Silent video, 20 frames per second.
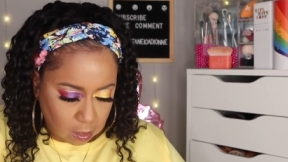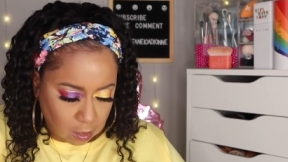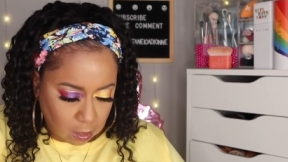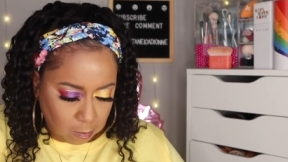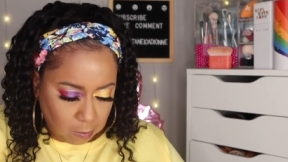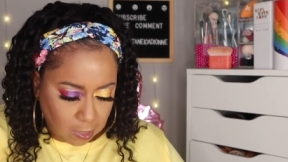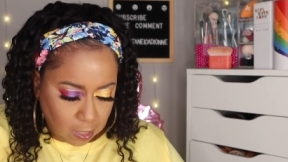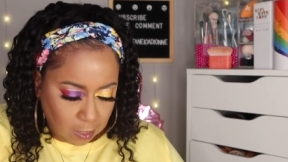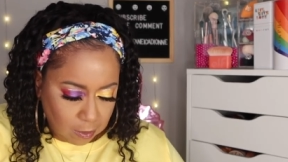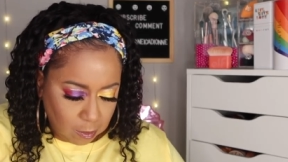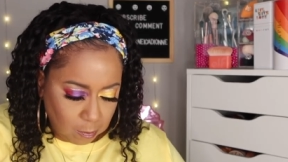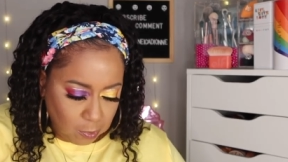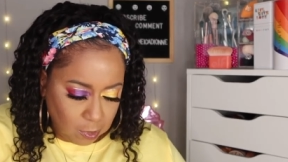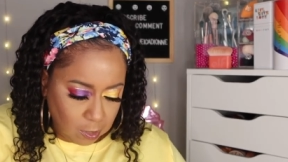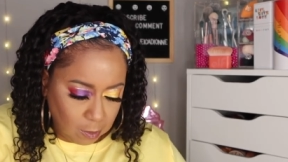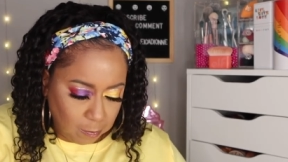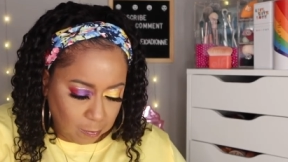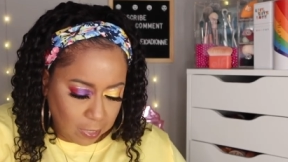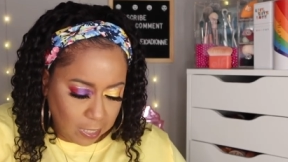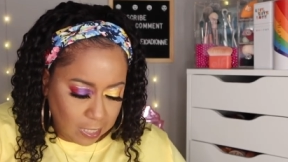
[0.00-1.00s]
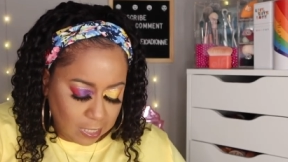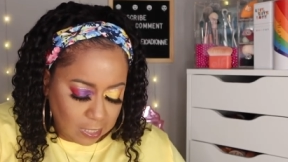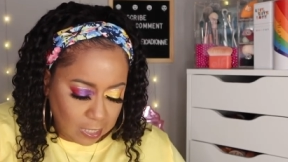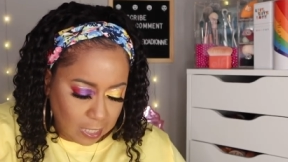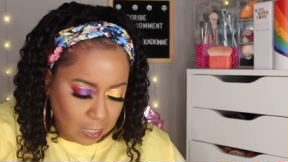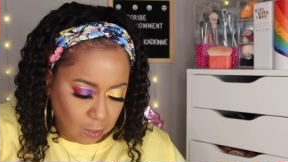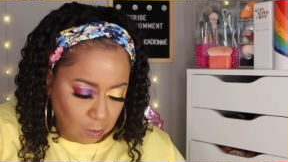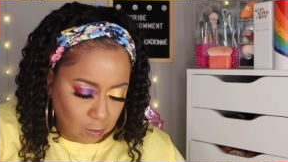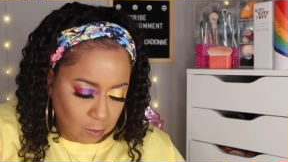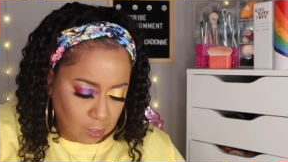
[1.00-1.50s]
I might have to put a
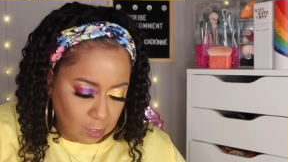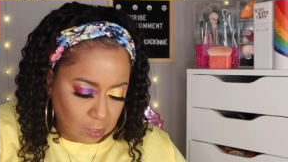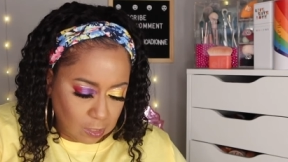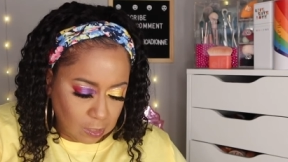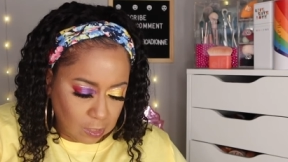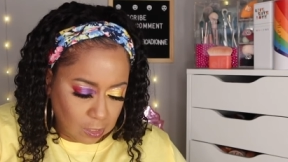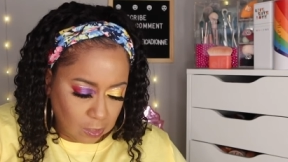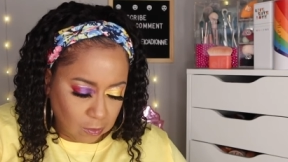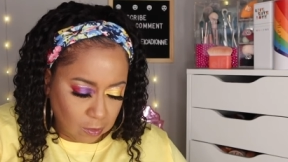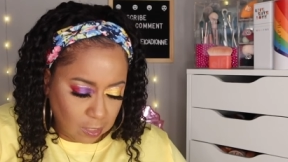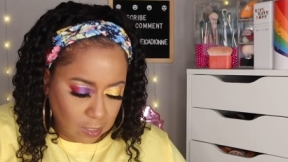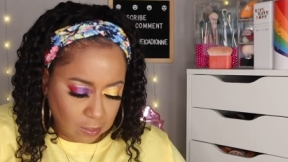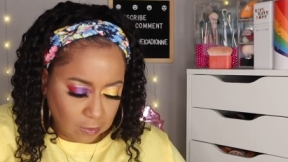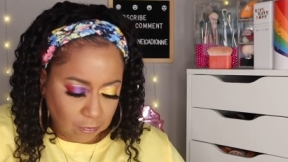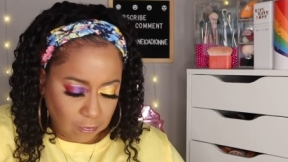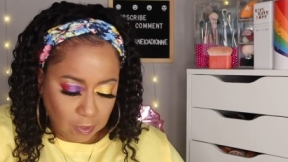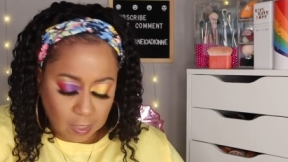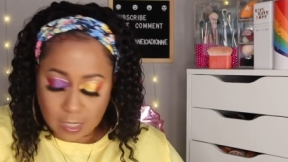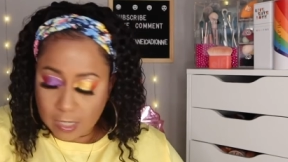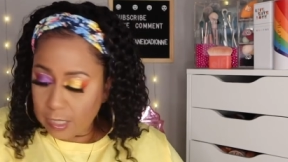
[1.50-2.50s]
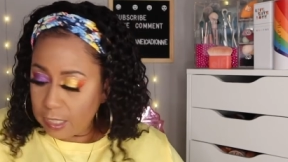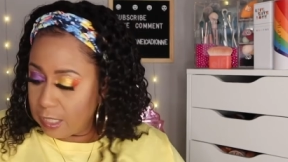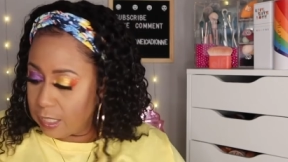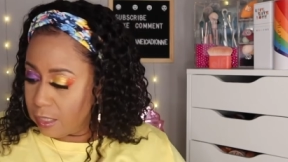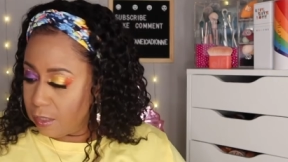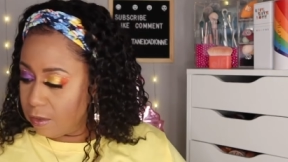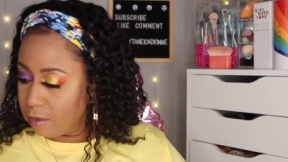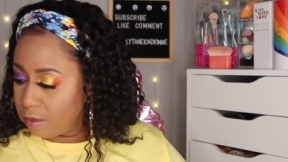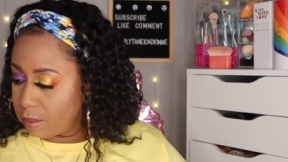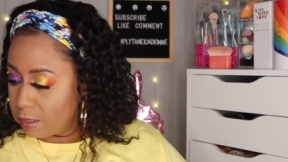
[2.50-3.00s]
band-aid on this until next
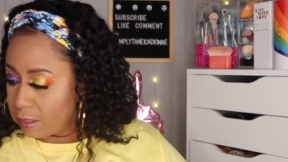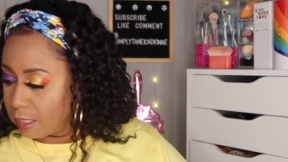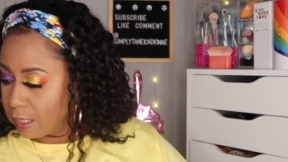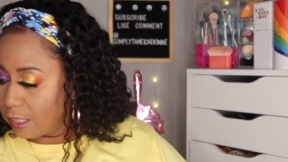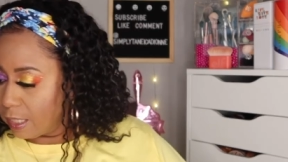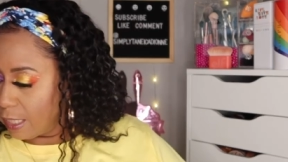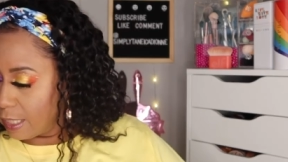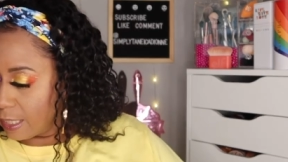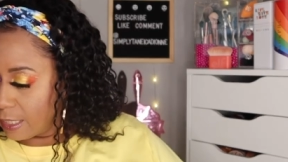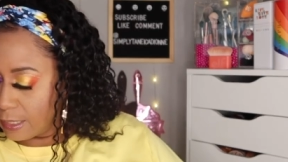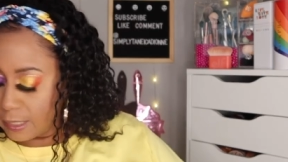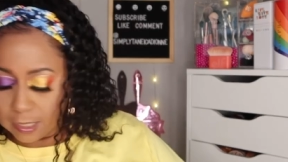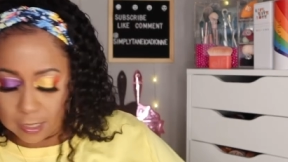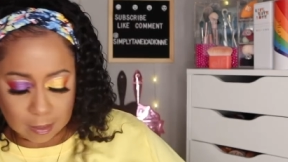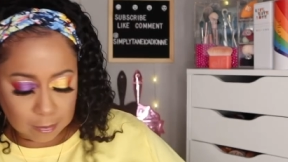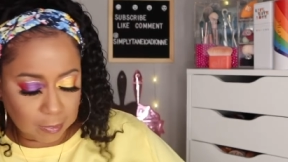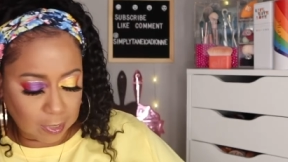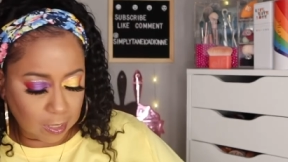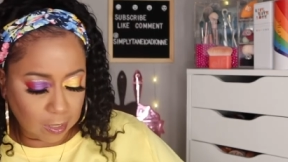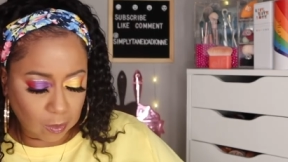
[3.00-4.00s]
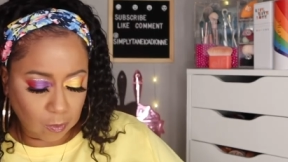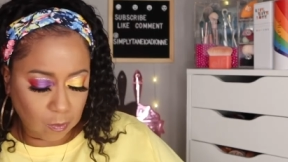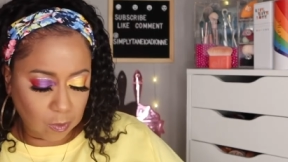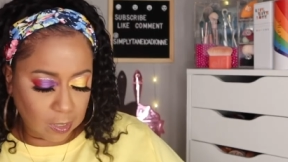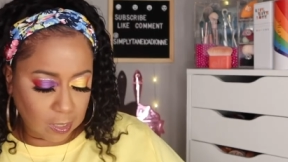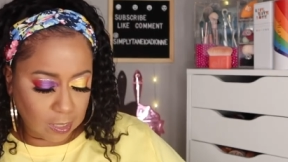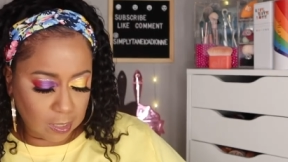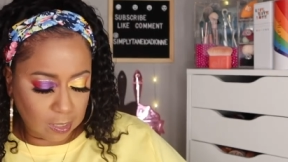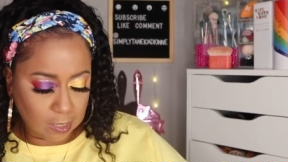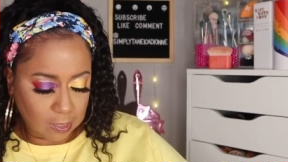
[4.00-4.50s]
Friday, y'all, because I, like I said, I'm not
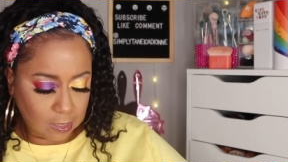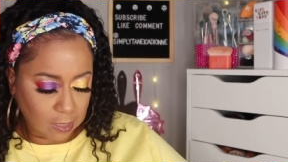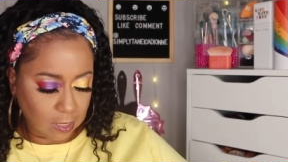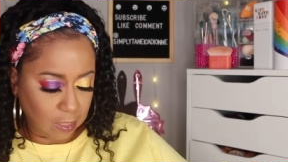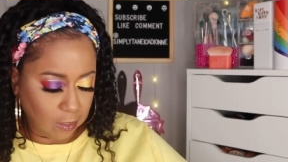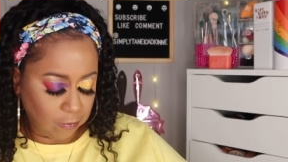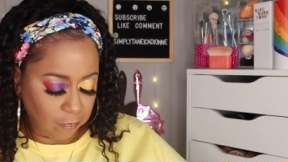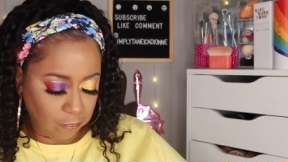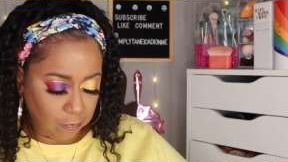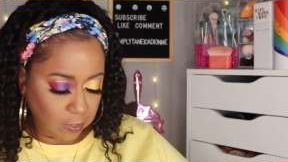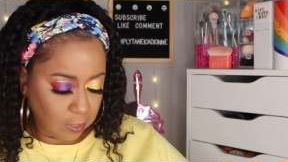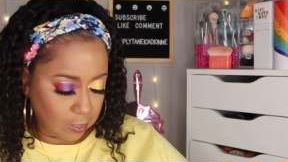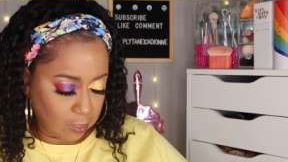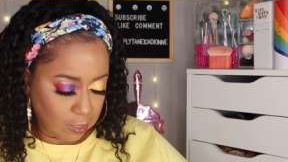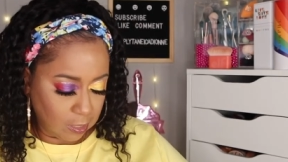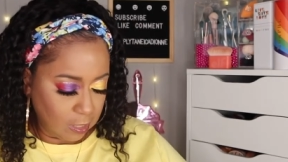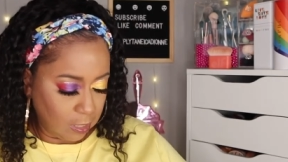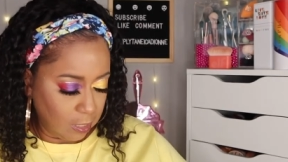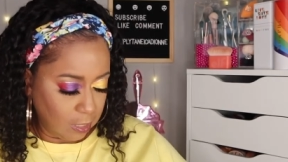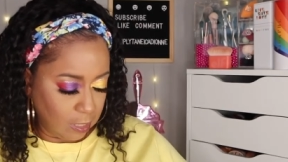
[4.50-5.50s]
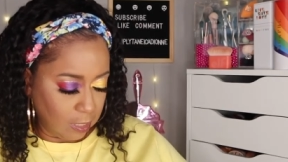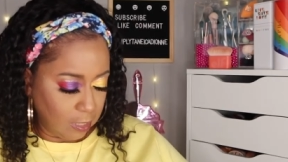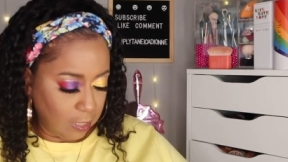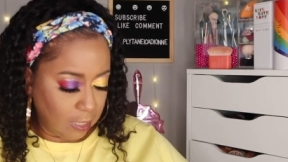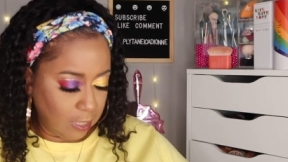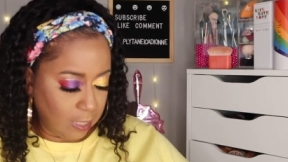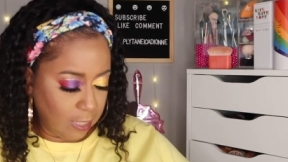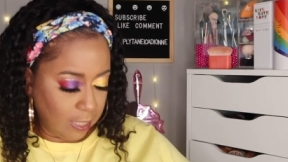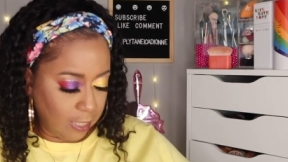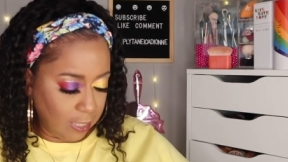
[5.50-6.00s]
going to get this nail fixed.
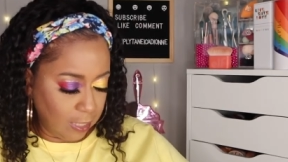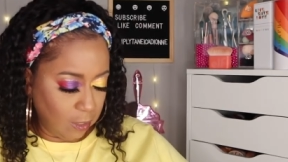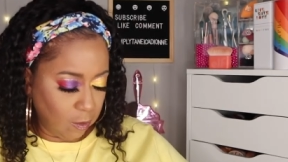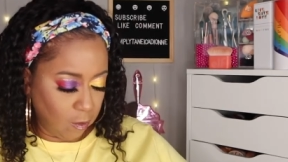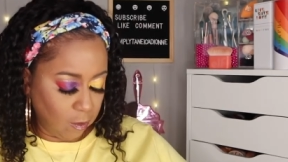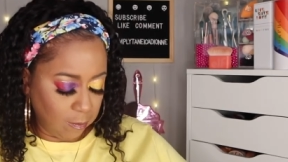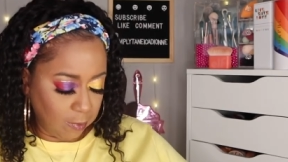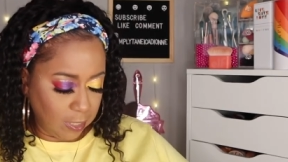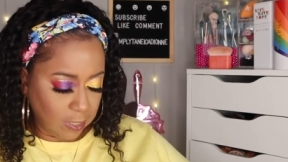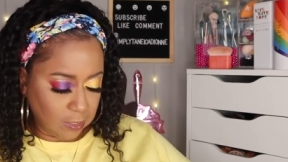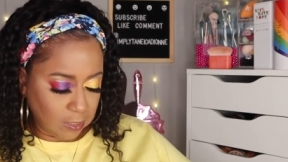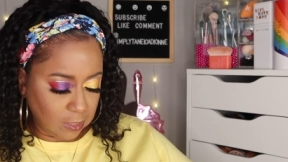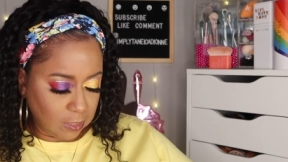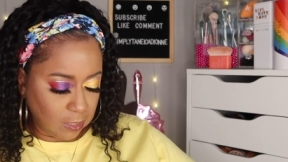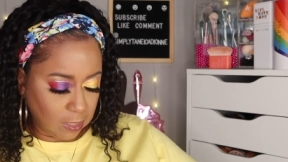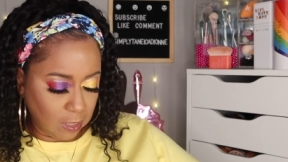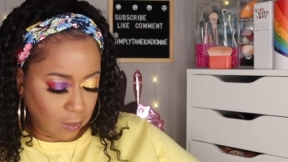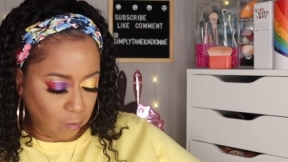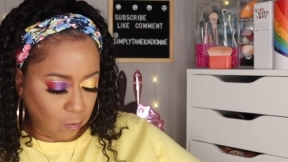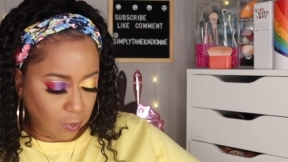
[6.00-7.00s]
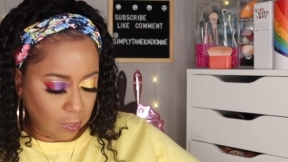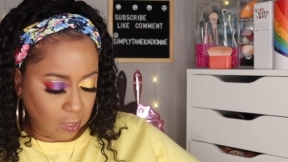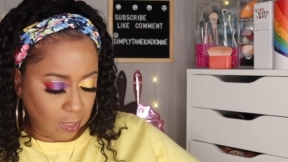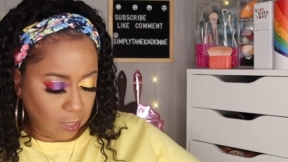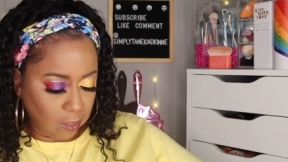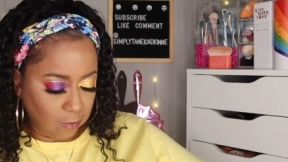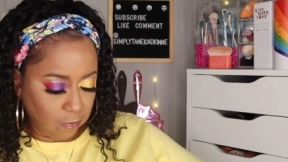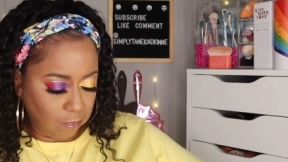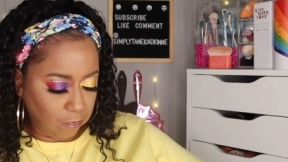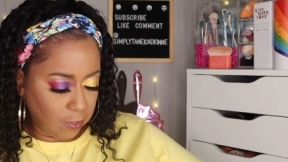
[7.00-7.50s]
I hate going back just to get one
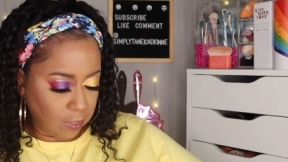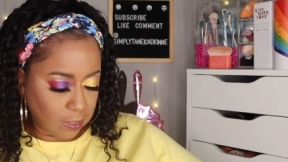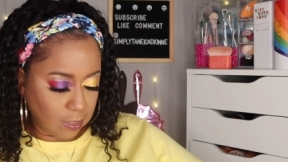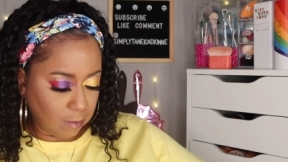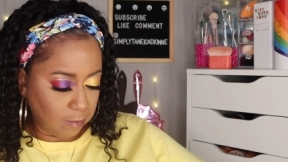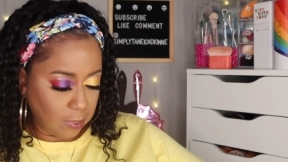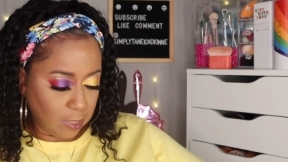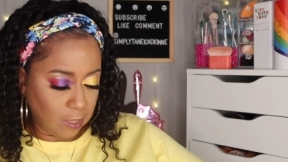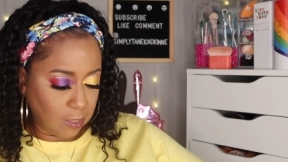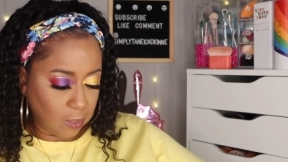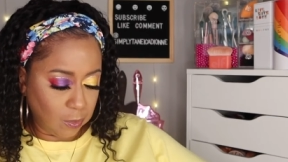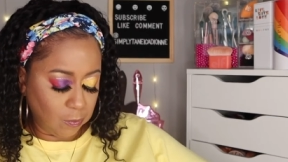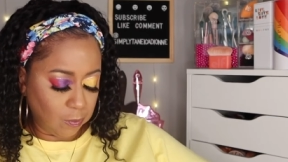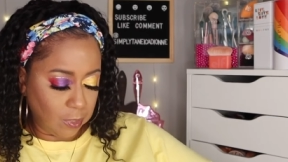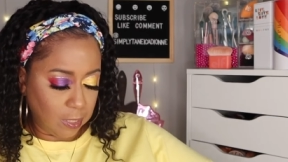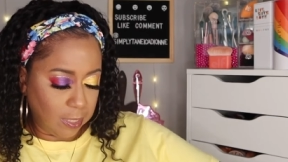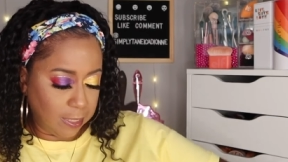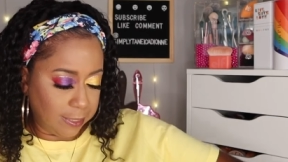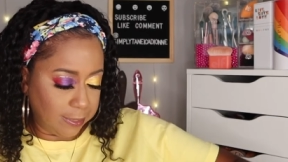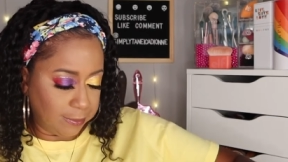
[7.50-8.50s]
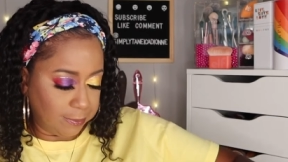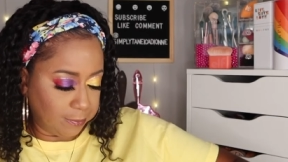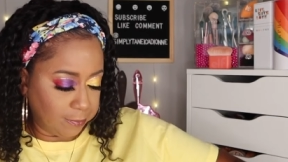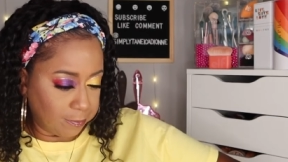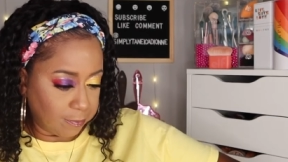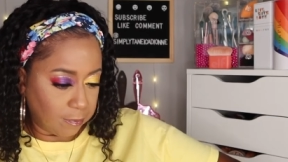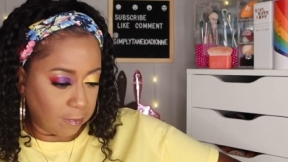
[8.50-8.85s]
nail fixed. I'm not doing that.